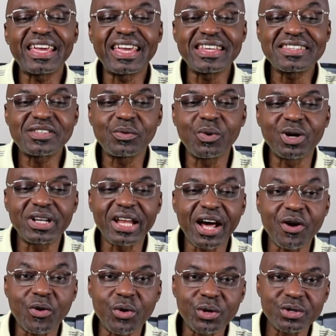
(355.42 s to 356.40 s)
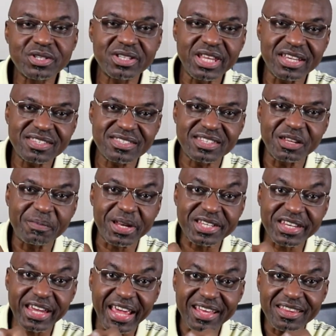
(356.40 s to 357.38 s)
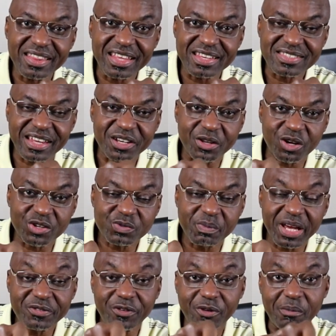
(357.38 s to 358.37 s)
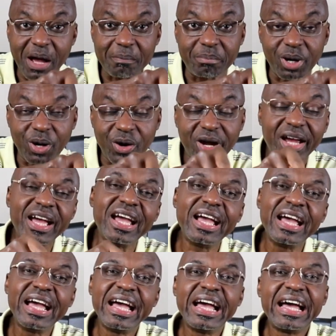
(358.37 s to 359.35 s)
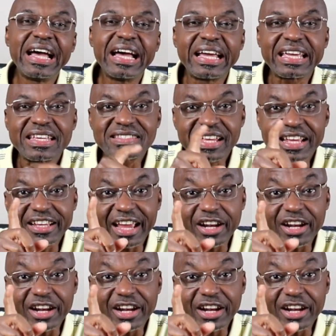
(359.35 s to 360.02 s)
He's the one that wrote this snippet here, this endorsement for my book. He's a